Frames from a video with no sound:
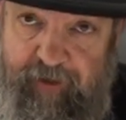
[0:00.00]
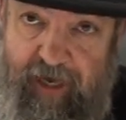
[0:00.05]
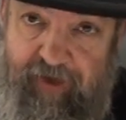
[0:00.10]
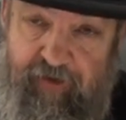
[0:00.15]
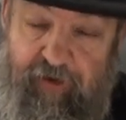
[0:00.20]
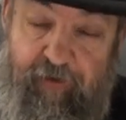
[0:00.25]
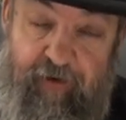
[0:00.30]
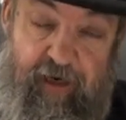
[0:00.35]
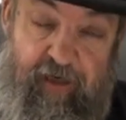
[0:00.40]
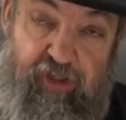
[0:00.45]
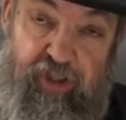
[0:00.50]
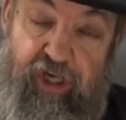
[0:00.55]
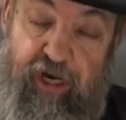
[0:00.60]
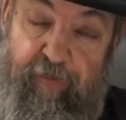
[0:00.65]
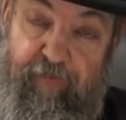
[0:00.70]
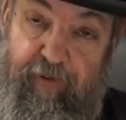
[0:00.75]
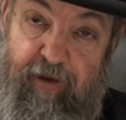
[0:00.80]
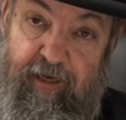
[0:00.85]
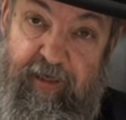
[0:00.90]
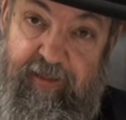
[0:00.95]
not doing the
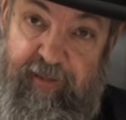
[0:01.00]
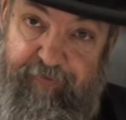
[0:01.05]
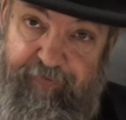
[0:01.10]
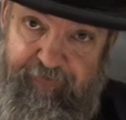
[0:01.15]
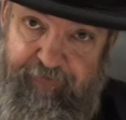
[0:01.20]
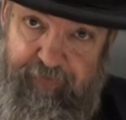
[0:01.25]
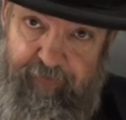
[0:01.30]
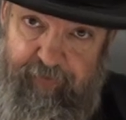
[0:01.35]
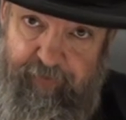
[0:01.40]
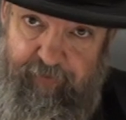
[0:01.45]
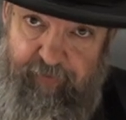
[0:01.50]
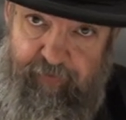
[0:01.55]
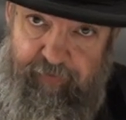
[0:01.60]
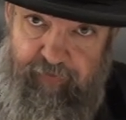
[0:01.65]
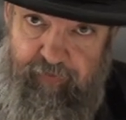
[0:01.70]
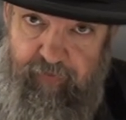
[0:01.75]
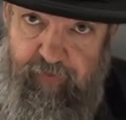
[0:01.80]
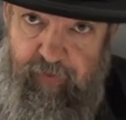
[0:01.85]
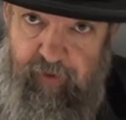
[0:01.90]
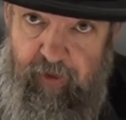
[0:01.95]
share, please.
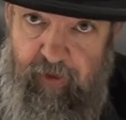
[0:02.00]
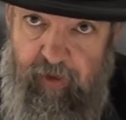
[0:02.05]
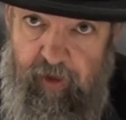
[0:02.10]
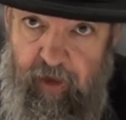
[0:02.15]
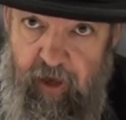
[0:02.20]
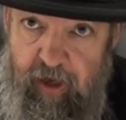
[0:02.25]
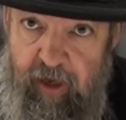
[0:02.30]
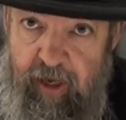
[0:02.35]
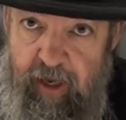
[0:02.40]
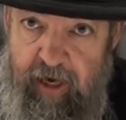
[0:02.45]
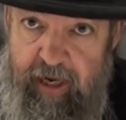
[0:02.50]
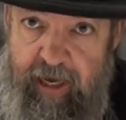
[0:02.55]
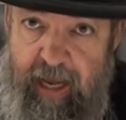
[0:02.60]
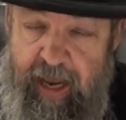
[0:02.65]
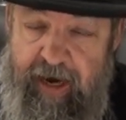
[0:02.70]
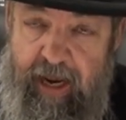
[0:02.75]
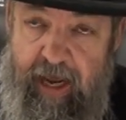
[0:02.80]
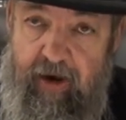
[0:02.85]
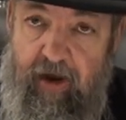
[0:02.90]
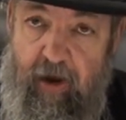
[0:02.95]
And
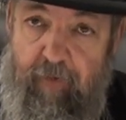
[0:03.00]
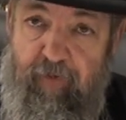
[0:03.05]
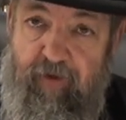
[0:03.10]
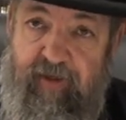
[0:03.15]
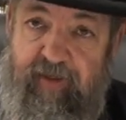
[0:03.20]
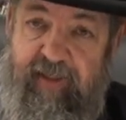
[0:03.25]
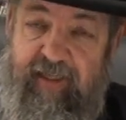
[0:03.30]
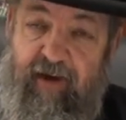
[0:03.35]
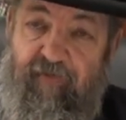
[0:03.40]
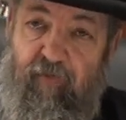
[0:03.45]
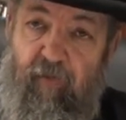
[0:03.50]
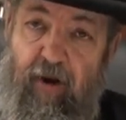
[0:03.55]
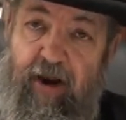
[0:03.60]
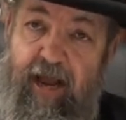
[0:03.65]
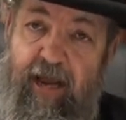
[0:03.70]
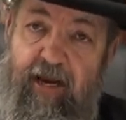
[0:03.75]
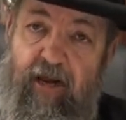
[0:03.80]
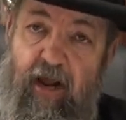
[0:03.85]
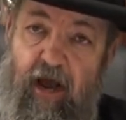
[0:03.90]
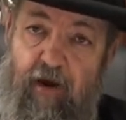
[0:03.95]
again, that number is
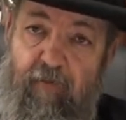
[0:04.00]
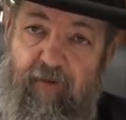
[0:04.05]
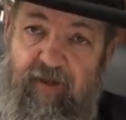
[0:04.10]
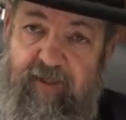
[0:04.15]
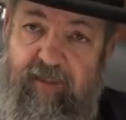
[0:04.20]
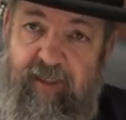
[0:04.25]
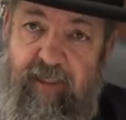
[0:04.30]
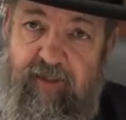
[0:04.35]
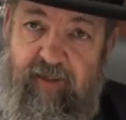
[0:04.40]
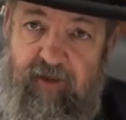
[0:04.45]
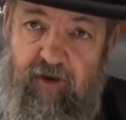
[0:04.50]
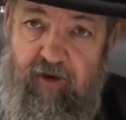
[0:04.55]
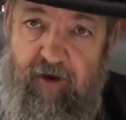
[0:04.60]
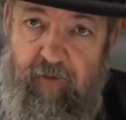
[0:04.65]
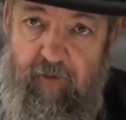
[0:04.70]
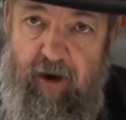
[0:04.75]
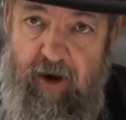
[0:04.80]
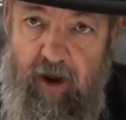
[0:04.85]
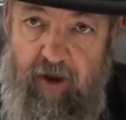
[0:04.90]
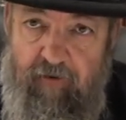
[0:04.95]
718 916
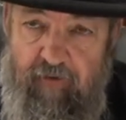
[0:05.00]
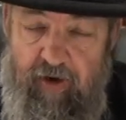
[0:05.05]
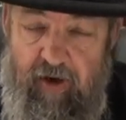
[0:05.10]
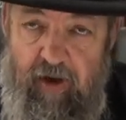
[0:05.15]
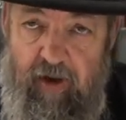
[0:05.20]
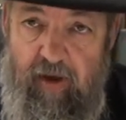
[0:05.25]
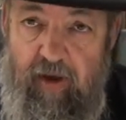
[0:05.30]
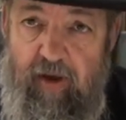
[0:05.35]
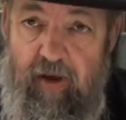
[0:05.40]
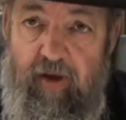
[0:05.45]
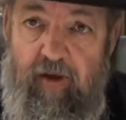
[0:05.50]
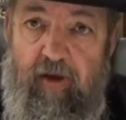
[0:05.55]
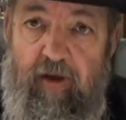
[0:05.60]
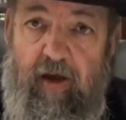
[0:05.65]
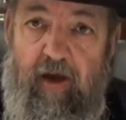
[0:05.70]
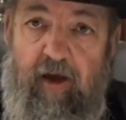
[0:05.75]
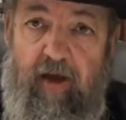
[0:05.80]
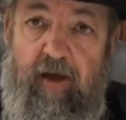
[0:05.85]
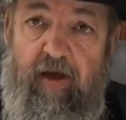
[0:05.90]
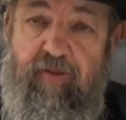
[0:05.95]
3100.
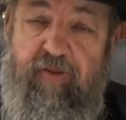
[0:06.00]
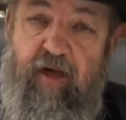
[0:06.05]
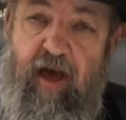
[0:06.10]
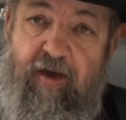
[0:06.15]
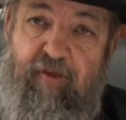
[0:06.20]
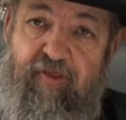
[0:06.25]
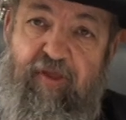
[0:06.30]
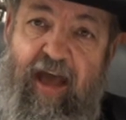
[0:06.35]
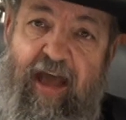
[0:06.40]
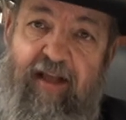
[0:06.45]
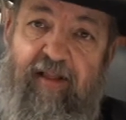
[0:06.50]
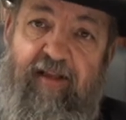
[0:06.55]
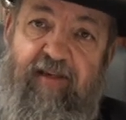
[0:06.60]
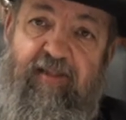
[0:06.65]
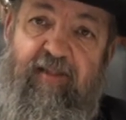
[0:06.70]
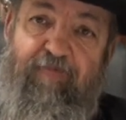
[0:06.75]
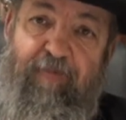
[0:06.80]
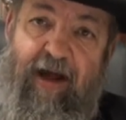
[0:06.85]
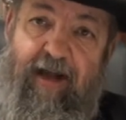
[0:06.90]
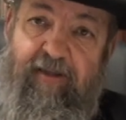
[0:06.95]
Uh, I thank the
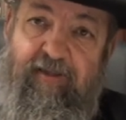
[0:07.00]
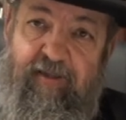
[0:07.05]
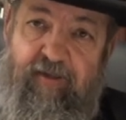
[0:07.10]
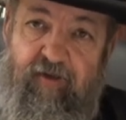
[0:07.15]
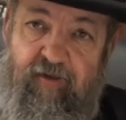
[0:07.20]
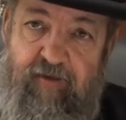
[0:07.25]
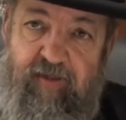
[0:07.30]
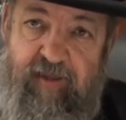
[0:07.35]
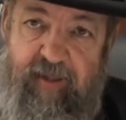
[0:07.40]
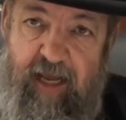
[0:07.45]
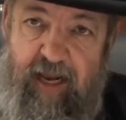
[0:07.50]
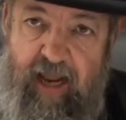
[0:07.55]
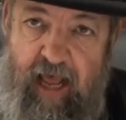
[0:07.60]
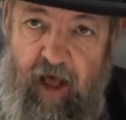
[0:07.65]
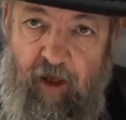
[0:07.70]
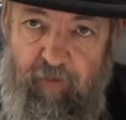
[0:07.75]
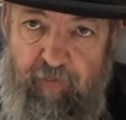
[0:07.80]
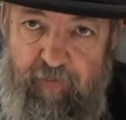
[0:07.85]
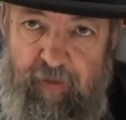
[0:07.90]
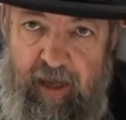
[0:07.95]
sponsors that
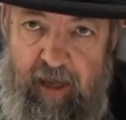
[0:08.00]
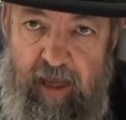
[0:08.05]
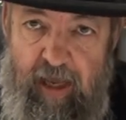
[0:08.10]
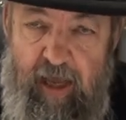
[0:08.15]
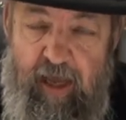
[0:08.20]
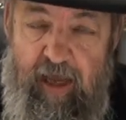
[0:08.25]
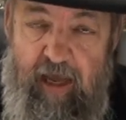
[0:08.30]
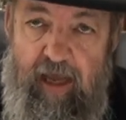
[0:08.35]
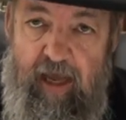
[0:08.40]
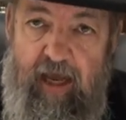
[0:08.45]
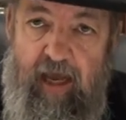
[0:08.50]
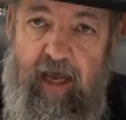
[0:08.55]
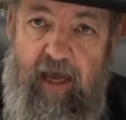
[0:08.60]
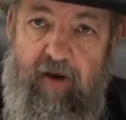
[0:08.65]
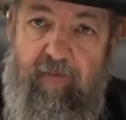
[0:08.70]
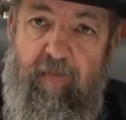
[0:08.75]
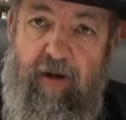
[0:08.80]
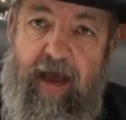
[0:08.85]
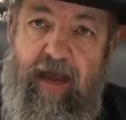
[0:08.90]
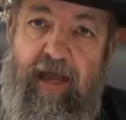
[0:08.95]
helped me
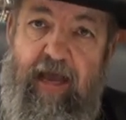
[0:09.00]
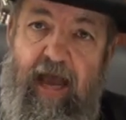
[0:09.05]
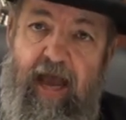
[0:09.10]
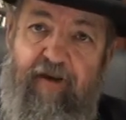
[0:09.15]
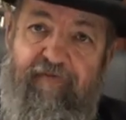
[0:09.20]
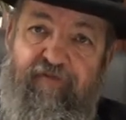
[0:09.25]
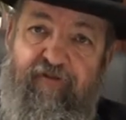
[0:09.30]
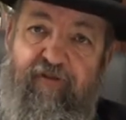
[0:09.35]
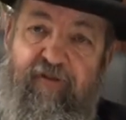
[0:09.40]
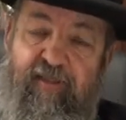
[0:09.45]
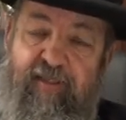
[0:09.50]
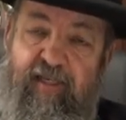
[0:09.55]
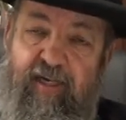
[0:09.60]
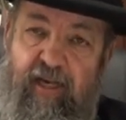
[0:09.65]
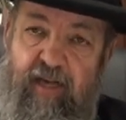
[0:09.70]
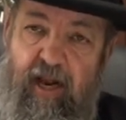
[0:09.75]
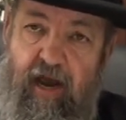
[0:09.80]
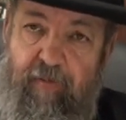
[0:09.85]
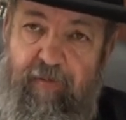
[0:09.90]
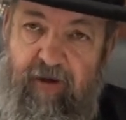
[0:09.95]
in my efforts
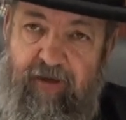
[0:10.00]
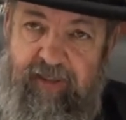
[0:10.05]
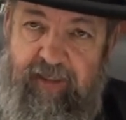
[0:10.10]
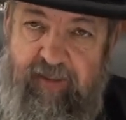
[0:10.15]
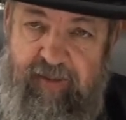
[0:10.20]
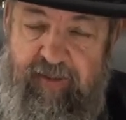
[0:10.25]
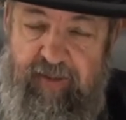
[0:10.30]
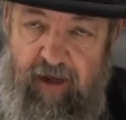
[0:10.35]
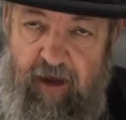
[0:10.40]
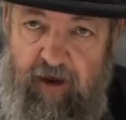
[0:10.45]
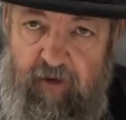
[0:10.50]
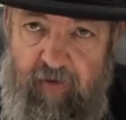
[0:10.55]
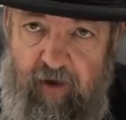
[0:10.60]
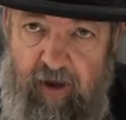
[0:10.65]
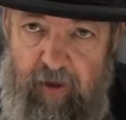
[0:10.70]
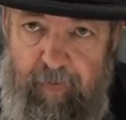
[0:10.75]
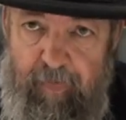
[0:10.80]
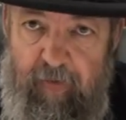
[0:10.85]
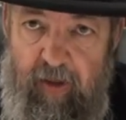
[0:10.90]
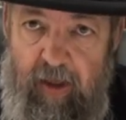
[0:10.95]
in Harbatzas
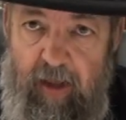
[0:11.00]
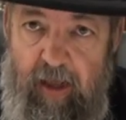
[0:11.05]
Torah.